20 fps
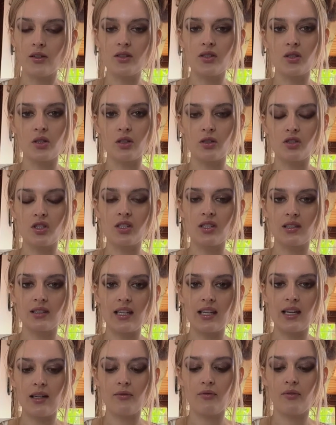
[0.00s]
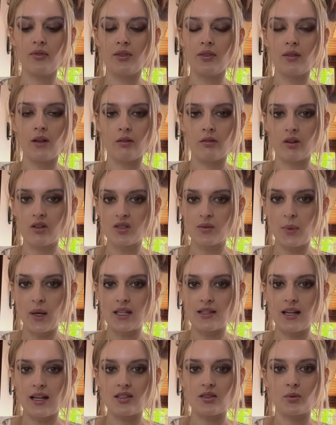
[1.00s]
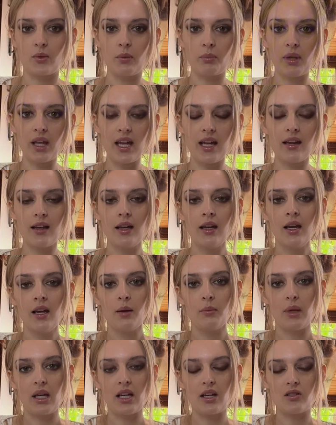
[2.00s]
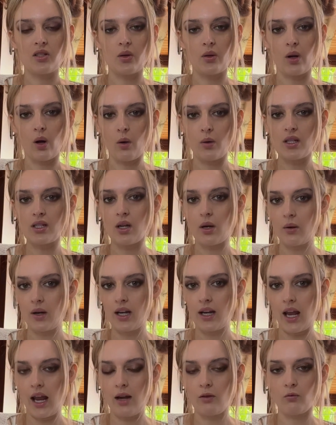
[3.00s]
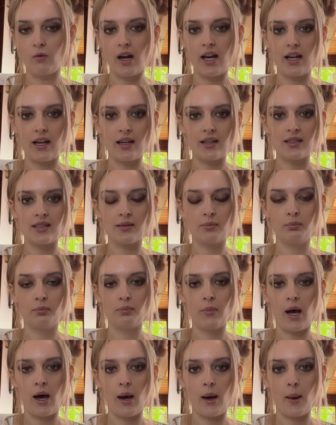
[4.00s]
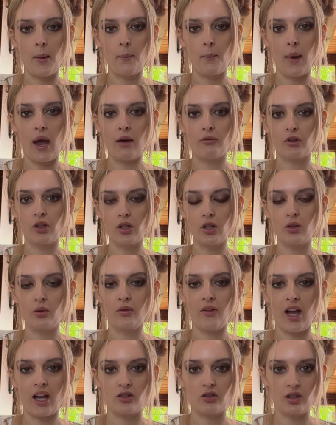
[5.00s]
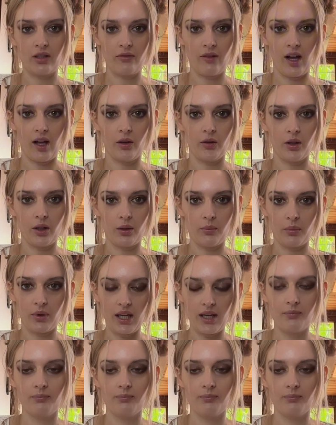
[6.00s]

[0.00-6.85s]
so you'll just leave a little space next to it blank, because you can always go in and write it after you've actually filed the complaint.